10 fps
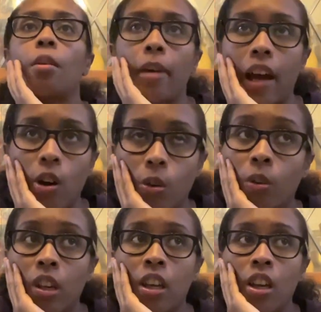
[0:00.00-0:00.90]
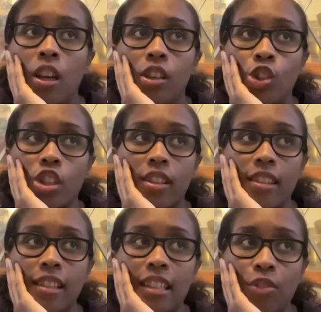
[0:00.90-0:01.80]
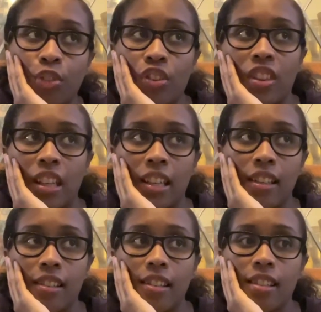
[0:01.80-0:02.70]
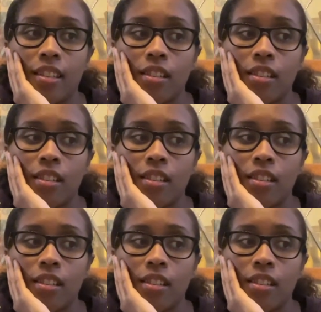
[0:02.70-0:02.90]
about just the different things